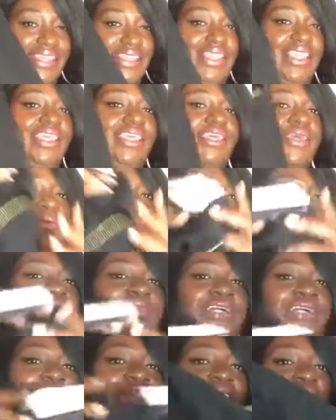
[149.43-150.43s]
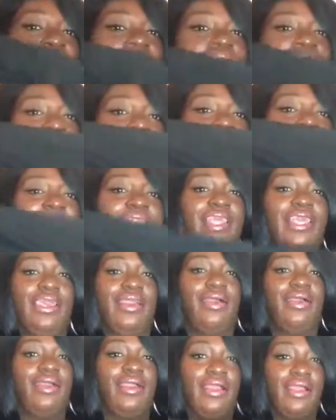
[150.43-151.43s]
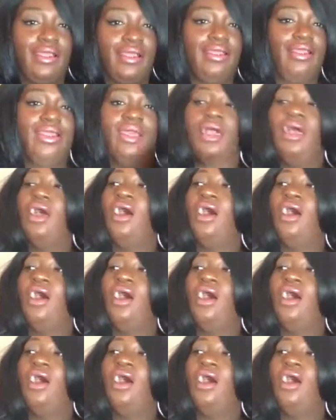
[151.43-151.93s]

at them, but on they are